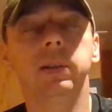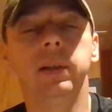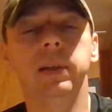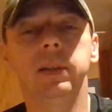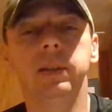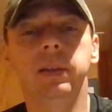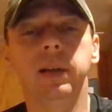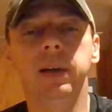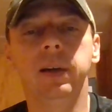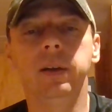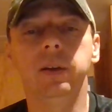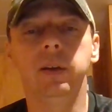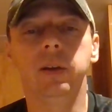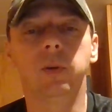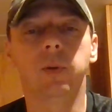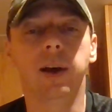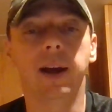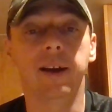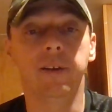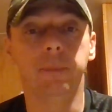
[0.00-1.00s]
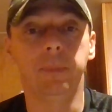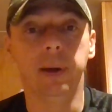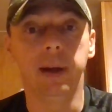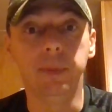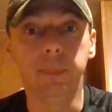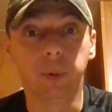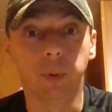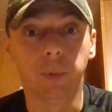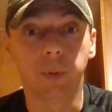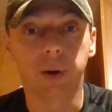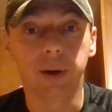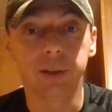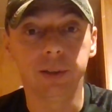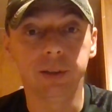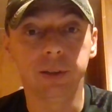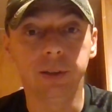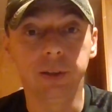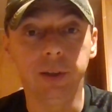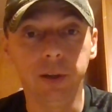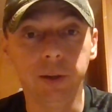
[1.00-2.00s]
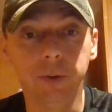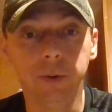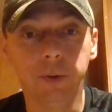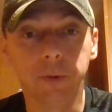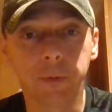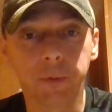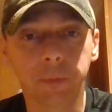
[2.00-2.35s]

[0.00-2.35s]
these deer and you don't have people watching you,